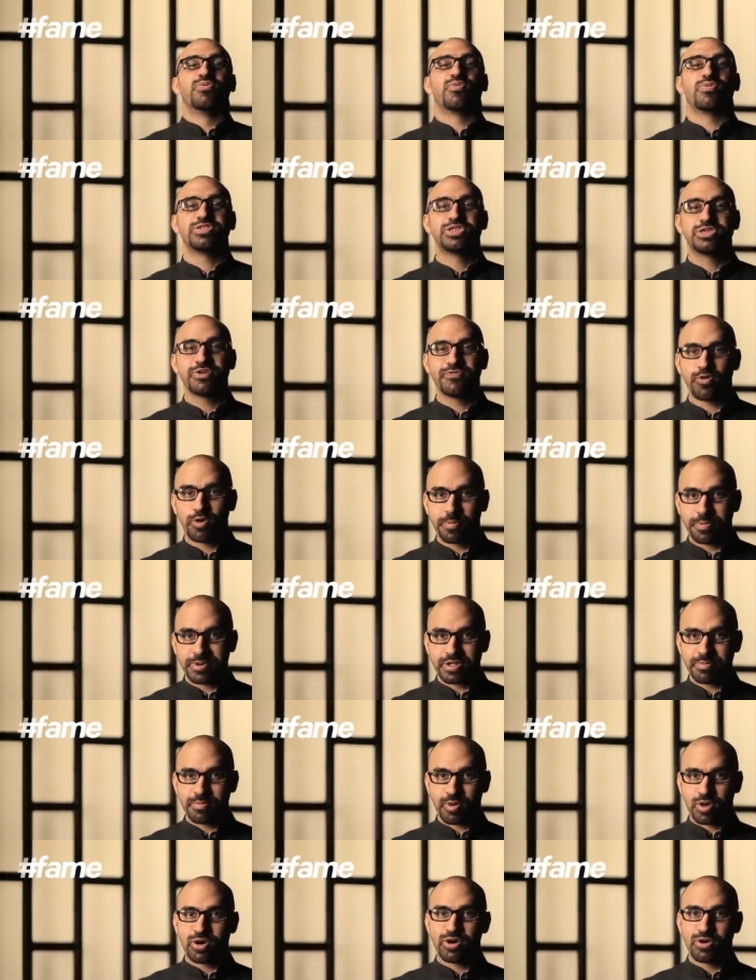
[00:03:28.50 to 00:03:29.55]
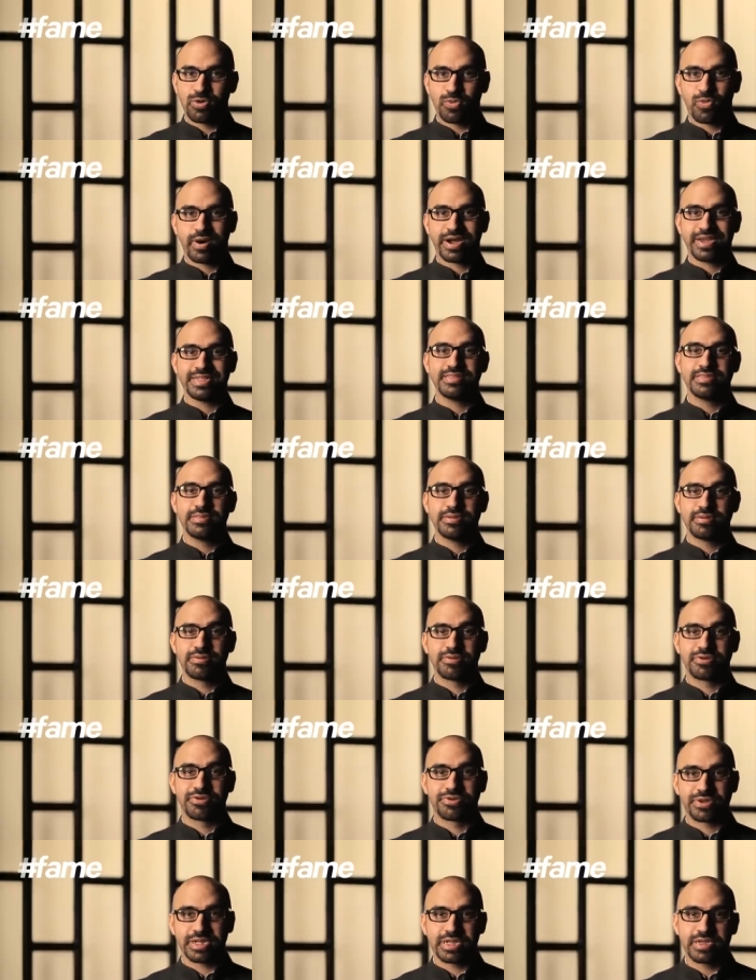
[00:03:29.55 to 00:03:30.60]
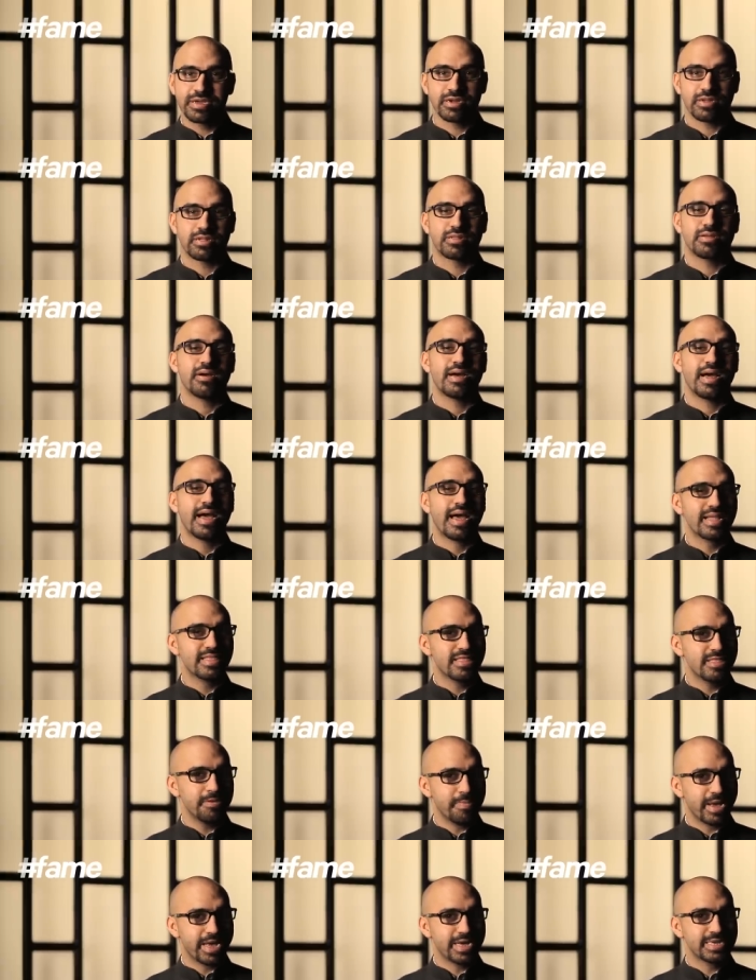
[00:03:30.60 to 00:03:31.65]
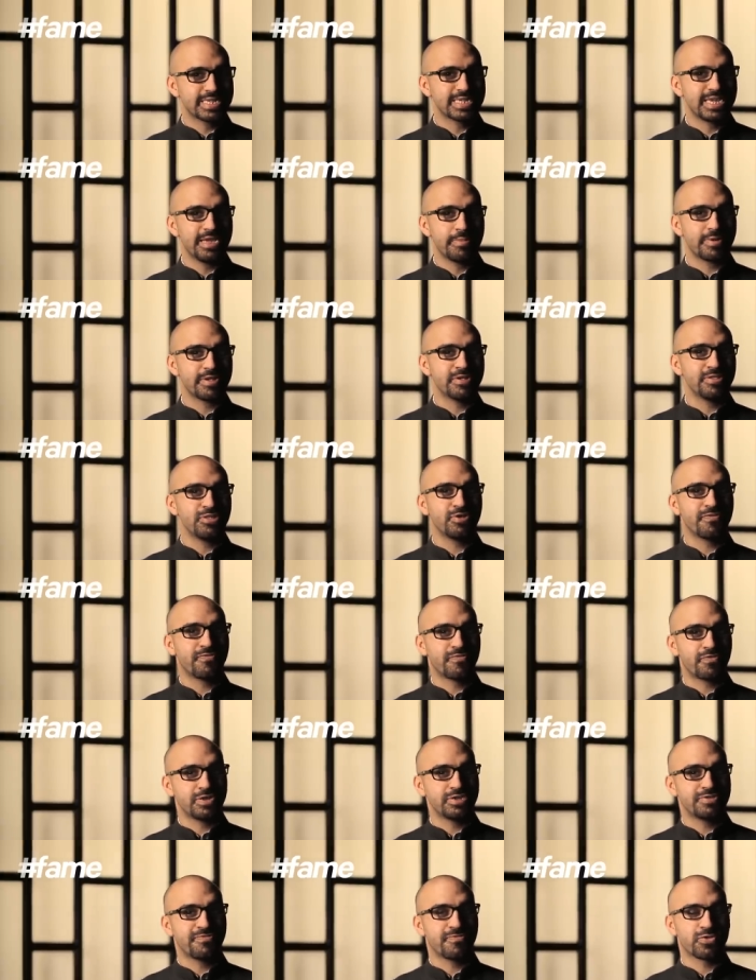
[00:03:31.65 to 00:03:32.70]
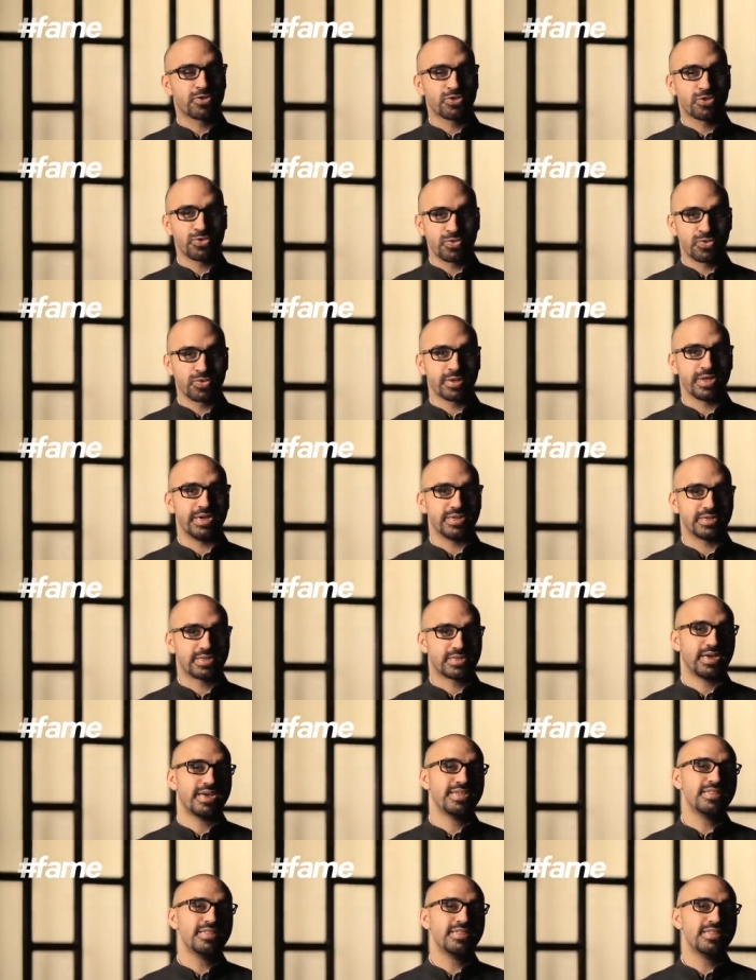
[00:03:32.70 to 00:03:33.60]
Once you've opened a bottle of wine, drink it. At the max, keep it in your fridge for two days.